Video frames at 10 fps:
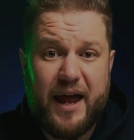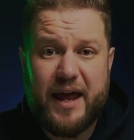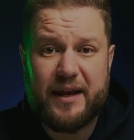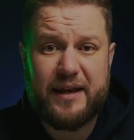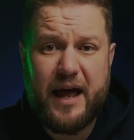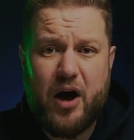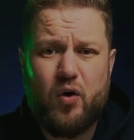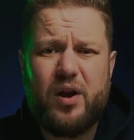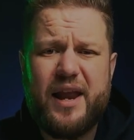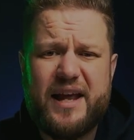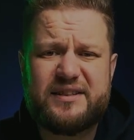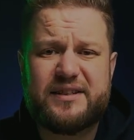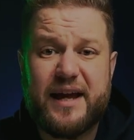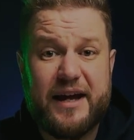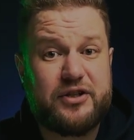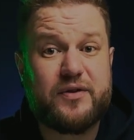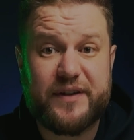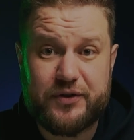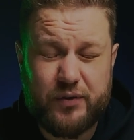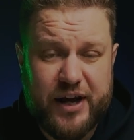And now let's get to the
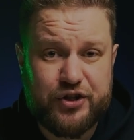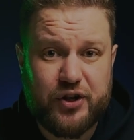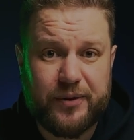treasure.